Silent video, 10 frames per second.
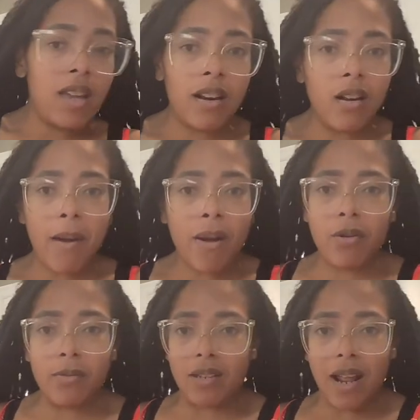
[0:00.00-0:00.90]
Yeah, no,
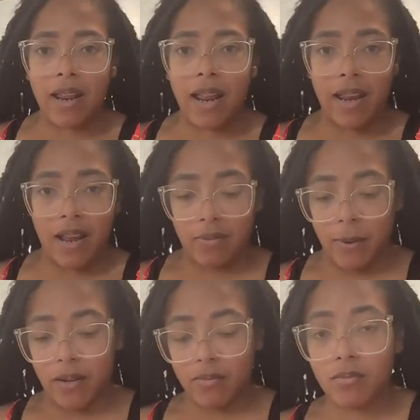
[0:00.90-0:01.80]
my room is not the
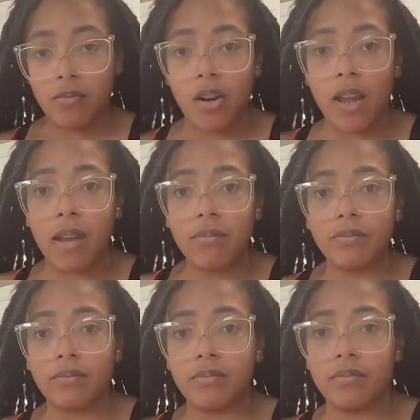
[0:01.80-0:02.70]
hangout spot. Okay.